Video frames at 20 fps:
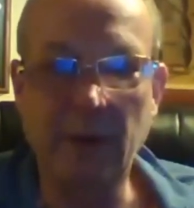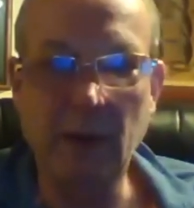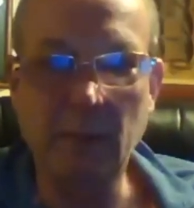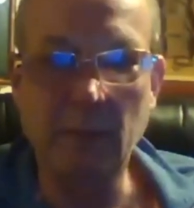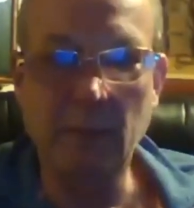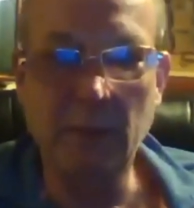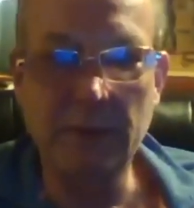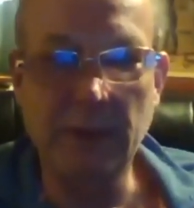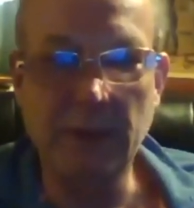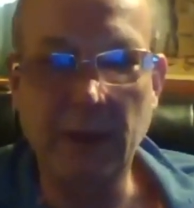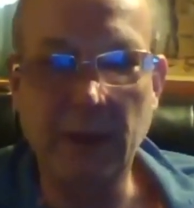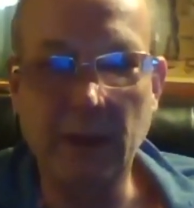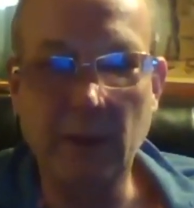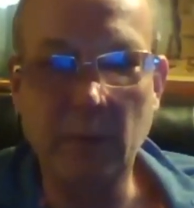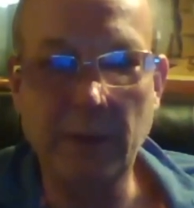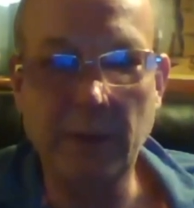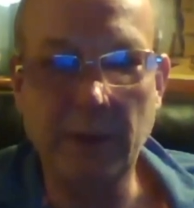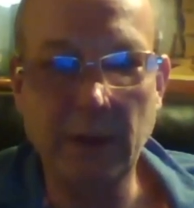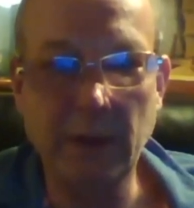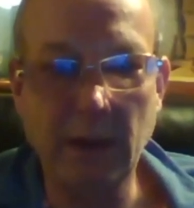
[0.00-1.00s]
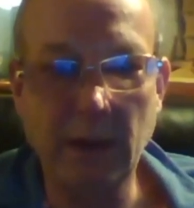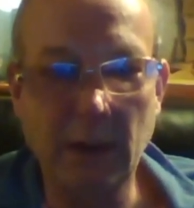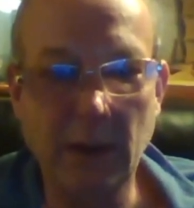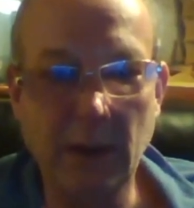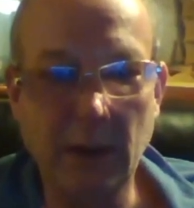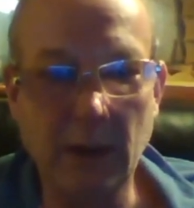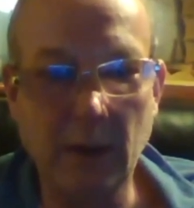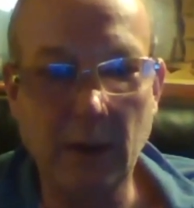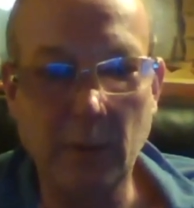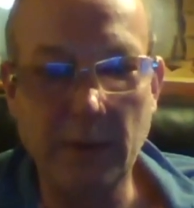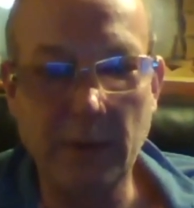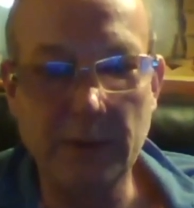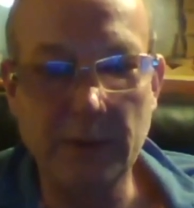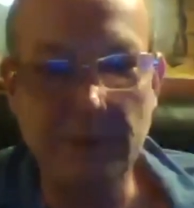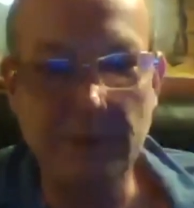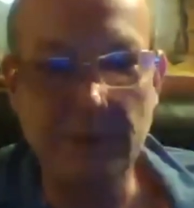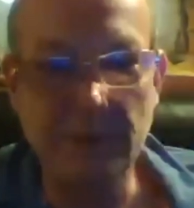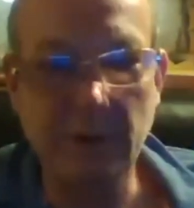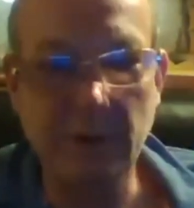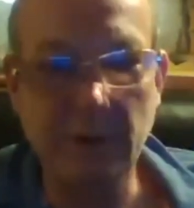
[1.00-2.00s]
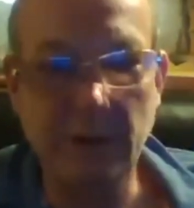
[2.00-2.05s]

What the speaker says: together with the survey.